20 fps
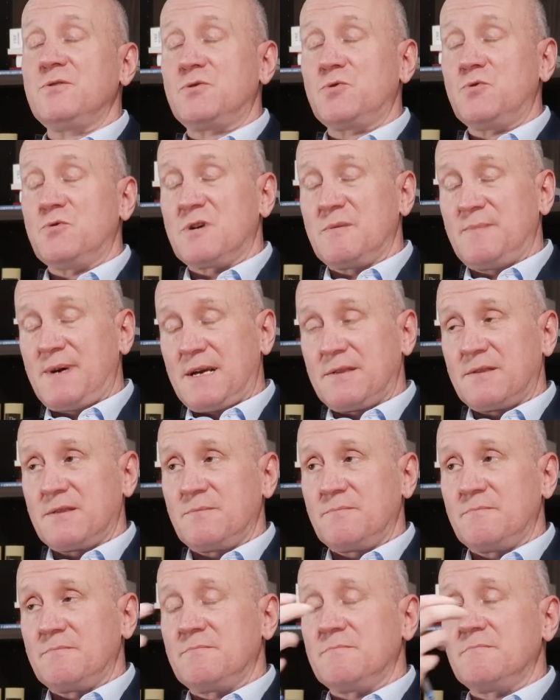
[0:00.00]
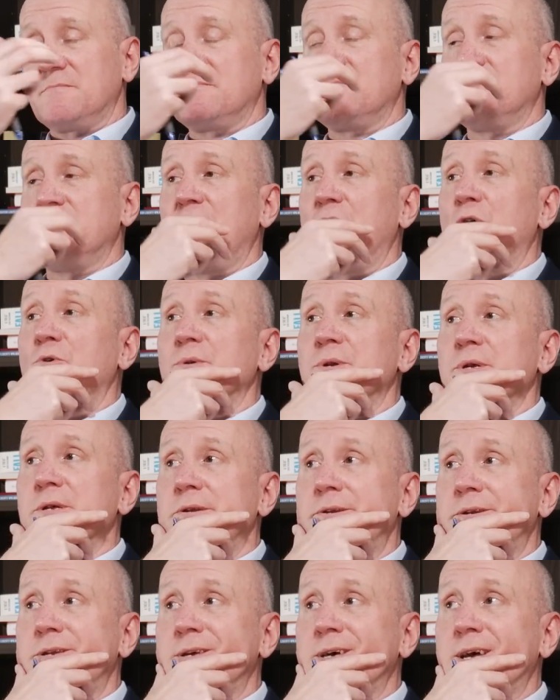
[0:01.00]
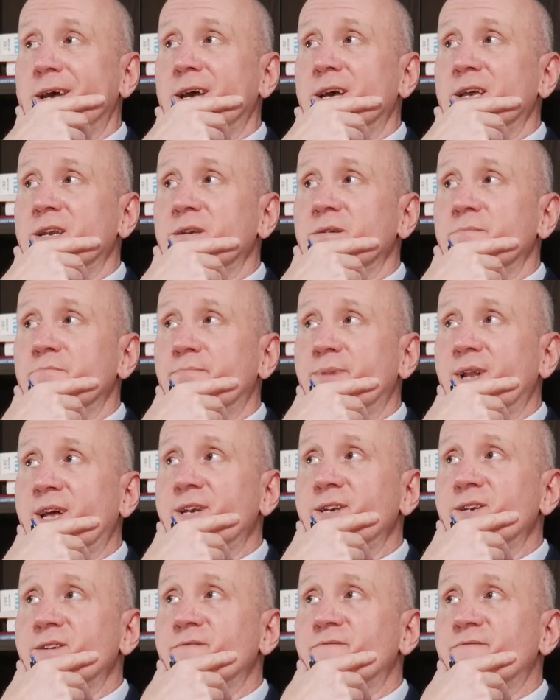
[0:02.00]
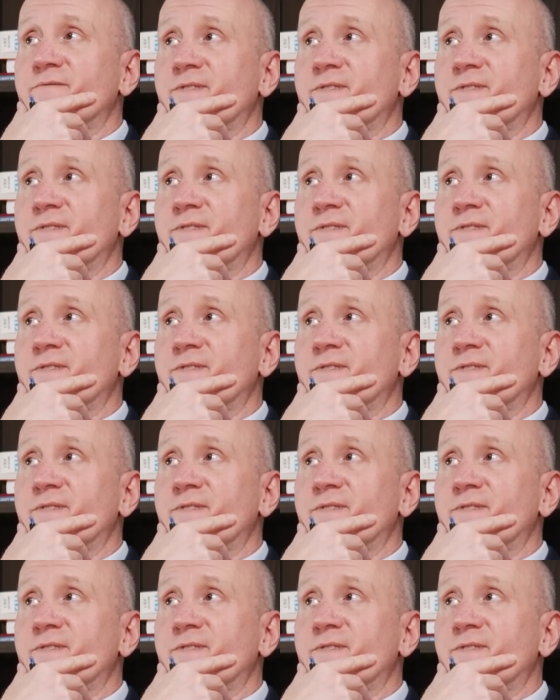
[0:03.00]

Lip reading: You talk about the melded and blended